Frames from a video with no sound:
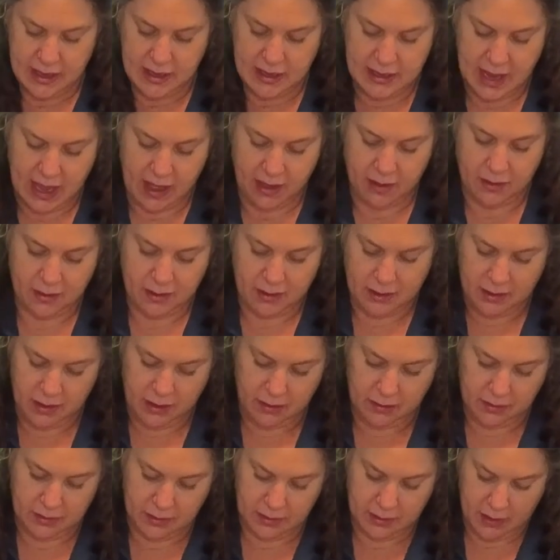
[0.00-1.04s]
Now,
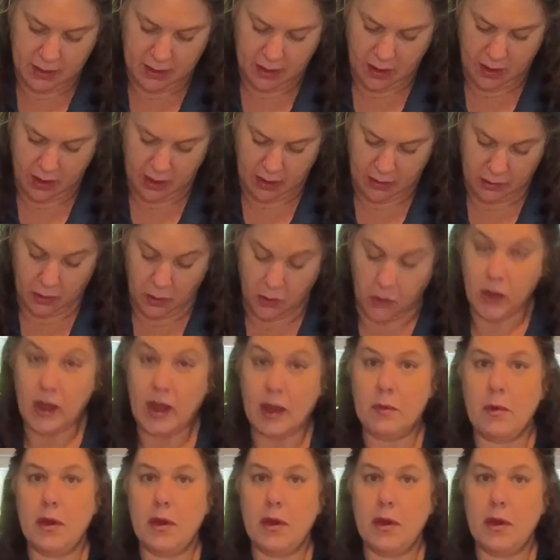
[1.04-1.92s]
I don't know how